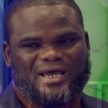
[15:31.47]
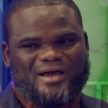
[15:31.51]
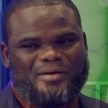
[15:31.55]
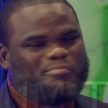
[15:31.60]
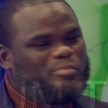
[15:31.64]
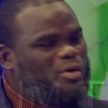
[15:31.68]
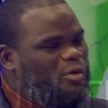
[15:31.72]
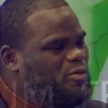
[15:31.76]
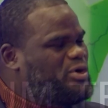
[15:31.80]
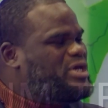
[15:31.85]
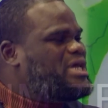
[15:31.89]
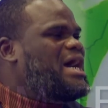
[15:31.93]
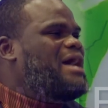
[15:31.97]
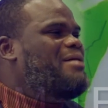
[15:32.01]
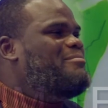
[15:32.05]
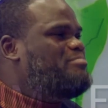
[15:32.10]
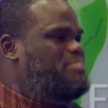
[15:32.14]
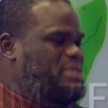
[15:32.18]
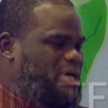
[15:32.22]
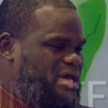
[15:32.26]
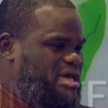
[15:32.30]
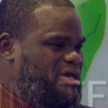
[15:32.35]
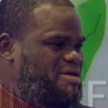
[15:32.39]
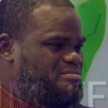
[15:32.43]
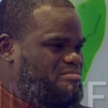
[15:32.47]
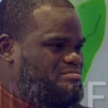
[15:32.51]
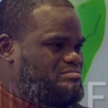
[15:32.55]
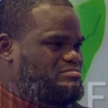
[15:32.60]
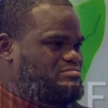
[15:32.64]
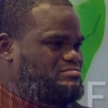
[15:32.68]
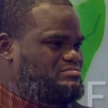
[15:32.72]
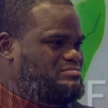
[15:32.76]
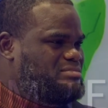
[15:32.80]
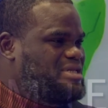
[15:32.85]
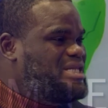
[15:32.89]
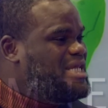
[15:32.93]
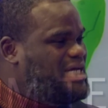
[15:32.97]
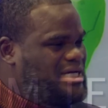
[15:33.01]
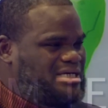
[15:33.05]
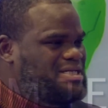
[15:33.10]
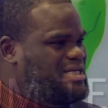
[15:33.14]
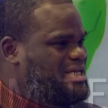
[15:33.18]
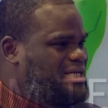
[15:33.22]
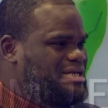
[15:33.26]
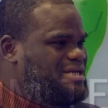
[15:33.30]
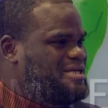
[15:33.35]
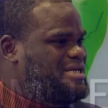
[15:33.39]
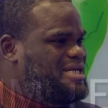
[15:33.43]
But we can't pay him. Let,
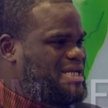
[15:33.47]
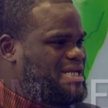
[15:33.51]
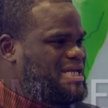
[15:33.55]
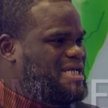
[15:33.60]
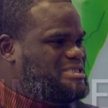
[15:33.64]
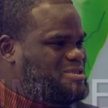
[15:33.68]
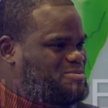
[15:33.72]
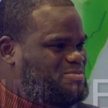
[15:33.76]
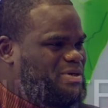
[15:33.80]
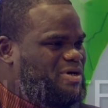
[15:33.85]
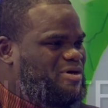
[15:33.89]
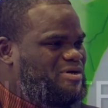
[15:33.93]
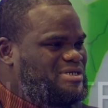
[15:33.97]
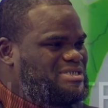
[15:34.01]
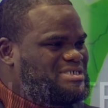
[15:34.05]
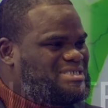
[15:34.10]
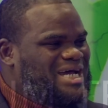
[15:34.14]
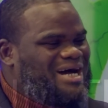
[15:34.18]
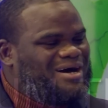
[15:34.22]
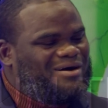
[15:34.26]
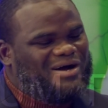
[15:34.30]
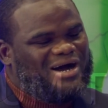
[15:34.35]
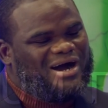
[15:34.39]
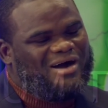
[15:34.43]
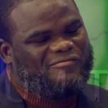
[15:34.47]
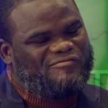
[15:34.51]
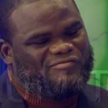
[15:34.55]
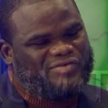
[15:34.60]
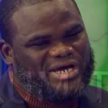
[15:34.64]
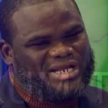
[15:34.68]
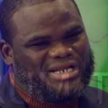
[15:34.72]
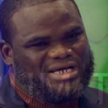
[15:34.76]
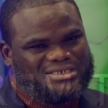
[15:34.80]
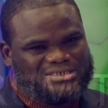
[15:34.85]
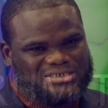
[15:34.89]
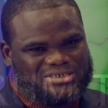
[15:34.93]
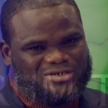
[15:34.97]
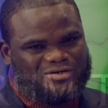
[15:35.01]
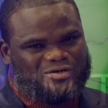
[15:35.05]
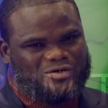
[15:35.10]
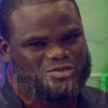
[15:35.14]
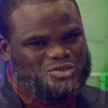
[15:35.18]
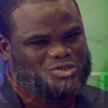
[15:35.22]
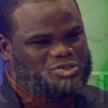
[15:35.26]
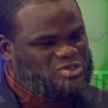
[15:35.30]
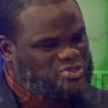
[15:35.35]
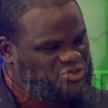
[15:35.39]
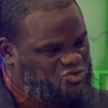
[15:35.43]
let's be honest. Our, our financial
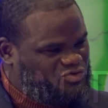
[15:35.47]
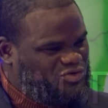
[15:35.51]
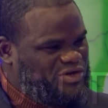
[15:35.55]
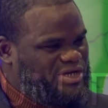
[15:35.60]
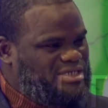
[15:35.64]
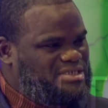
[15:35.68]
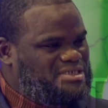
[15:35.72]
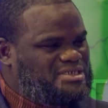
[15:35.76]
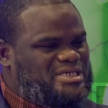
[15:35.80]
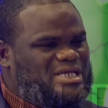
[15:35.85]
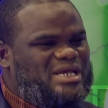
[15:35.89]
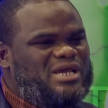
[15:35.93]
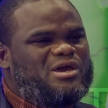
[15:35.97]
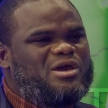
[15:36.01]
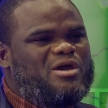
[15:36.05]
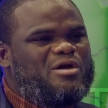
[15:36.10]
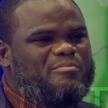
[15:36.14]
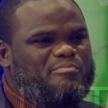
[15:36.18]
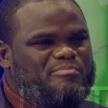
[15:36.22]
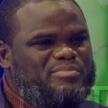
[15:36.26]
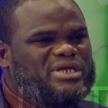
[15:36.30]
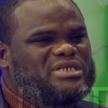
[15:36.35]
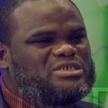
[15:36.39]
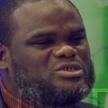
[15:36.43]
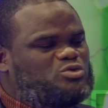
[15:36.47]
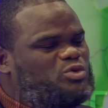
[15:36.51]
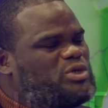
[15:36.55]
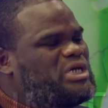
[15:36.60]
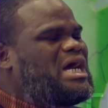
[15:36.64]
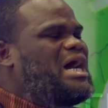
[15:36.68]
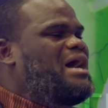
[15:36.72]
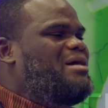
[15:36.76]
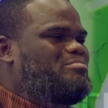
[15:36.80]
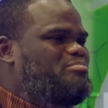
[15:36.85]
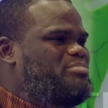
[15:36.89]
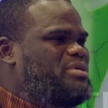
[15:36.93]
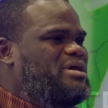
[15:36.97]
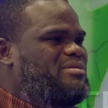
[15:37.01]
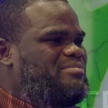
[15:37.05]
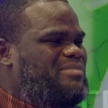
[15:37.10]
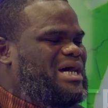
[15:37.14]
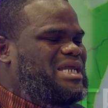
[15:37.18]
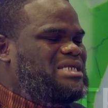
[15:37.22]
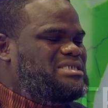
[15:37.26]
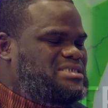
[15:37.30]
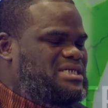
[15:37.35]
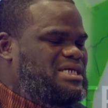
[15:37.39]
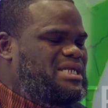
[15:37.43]
constraints means we can't pay a
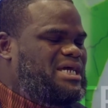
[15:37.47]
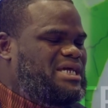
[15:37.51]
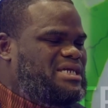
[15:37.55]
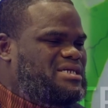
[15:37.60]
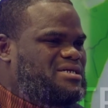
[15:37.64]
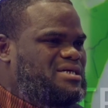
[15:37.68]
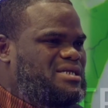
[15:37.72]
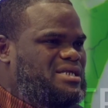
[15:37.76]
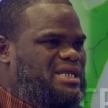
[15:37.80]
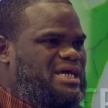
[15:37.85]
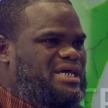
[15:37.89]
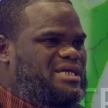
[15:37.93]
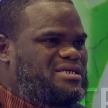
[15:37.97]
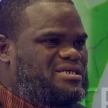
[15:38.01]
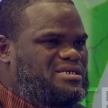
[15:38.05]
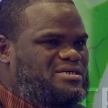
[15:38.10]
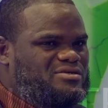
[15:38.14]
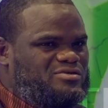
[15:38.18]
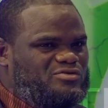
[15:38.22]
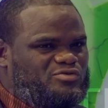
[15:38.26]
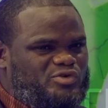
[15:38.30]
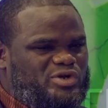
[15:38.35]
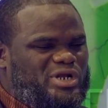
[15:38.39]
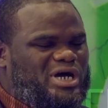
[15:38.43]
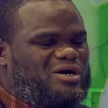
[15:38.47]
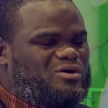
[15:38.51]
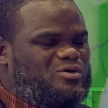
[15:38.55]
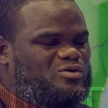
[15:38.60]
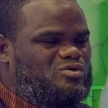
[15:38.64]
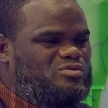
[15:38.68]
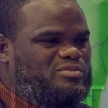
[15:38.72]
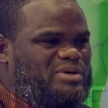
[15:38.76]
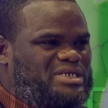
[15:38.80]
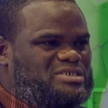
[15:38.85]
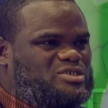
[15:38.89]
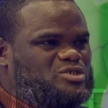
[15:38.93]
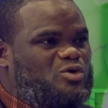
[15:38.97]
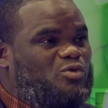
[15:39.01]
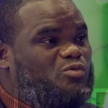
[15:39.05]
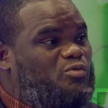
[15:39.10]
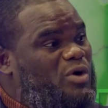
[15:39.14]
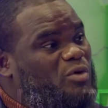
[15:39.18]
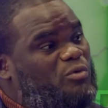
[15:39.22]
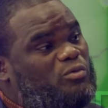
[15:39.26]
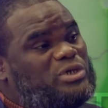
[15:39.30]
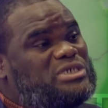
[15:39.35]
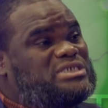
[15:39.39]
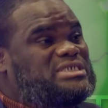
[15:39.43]
manager like like Ronald Koeman. So
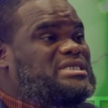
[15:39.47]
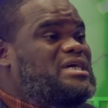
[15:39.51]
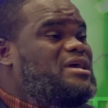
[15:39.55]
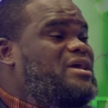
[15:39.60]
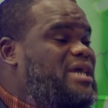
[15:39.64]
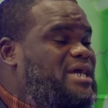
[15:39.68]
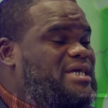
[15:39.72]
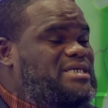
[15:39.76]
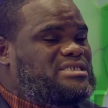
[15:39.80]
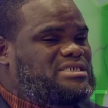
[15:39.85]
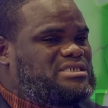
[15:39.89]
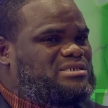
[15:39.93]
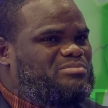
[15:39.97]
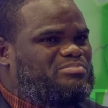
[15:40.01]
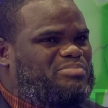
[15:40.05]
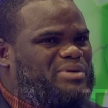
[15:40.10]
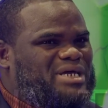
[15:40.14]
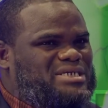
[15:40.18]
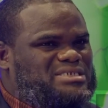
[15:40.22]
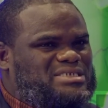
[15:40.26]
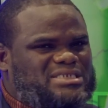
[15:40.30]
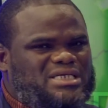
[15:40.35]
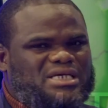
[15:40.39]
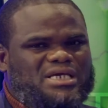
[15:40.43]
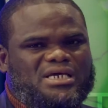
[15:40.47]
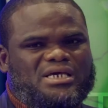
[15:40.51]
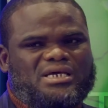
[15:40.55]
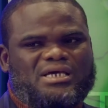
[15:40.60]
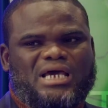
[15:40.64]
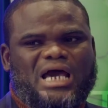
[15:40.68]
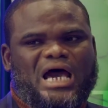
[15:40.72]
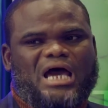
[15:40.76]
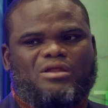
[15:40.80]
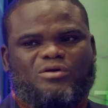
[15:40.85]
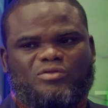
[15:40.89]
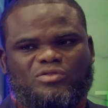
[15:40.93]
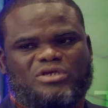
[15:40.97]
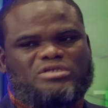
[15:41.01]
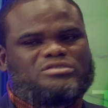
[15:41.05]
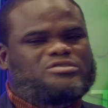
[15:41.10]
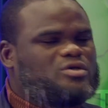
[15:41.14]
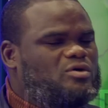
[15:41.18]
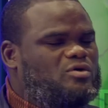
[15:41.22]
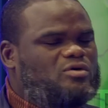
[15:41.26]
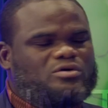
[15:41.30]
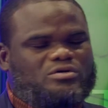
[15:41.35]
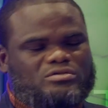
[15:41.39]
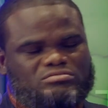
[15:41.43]
when we say it's the best, I don't
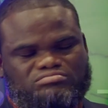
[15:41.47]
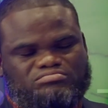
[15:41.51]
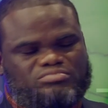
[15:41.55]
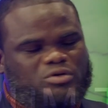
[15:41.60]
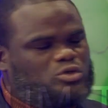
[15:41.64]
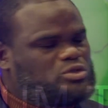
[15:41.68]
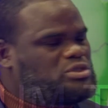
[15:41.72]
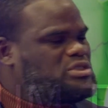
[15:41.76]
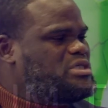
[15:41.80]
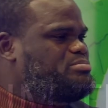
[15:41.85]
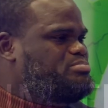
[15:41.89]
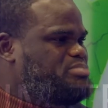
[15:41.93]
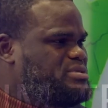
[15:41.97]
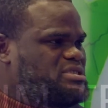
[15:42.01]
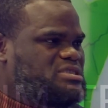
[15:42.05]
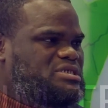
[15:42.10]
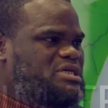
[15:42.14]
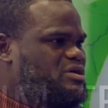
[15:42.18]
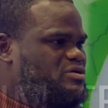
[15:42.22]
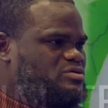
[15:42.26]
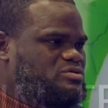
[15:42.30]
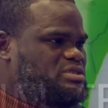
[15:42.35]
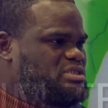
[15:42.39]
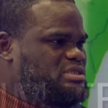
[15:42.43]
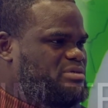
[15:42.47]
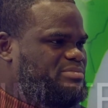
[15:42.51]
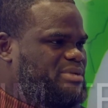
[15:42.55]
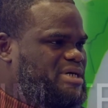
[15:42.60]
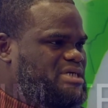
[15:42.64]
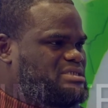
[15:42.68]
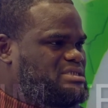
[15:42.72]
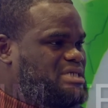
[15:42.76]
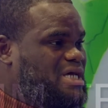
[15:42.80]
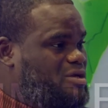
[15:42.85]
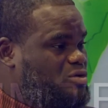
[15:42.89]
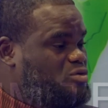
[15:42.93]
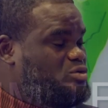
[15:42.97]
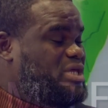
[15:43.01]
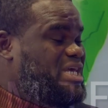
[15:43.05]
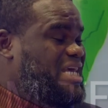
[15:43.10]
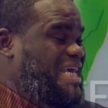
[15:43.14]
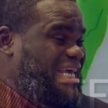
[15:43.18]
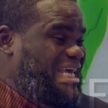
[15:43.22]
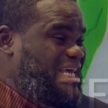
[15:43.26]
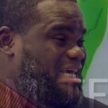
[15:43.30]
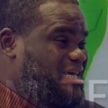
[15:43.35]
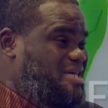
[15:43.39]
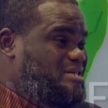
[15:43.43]
think um, Jose Peseiro is the best. I don't think
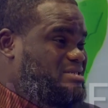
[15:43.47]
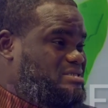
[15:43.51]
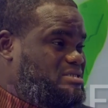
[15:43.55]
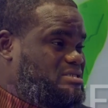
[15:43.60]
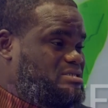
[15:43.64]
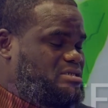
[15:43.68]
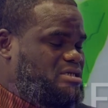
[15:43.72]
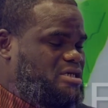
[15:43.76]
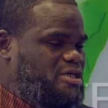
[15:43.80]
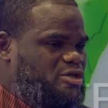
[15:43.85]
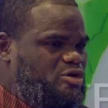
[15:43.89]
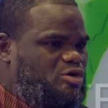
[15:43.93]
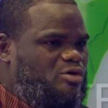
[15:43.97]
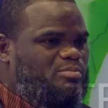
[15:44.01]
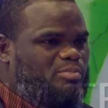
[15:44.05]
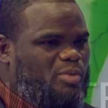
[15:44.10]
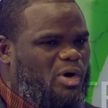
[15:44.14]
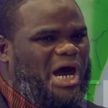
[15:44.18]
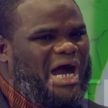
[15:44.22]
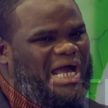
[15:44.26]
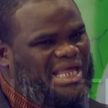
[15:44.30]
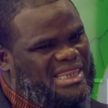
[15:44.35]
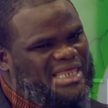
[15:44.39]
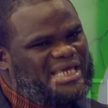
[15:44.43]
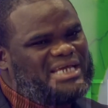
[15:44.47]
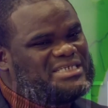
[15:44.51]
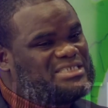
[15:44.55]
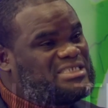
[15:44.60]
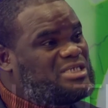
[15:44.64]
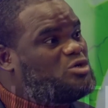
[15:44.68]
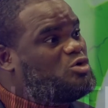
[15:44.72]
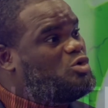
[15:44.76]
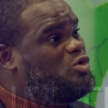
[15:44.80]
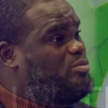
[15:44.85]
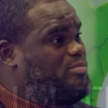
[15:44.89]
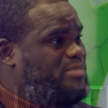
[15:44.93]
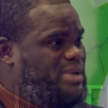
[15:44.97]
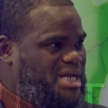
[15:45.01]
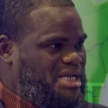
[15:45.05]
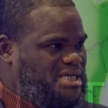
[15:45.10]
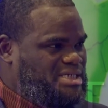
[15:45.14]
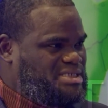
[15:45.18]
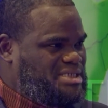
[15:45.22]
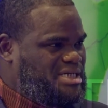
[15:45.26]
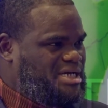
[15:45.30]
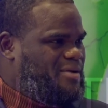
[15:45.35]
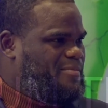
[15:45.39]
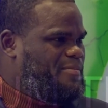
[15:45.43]
he is, you know. But I think he's a good
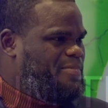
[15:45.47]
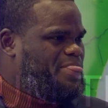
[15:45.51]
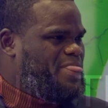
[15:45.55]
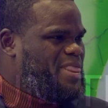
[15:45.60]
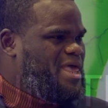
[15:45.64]
manager.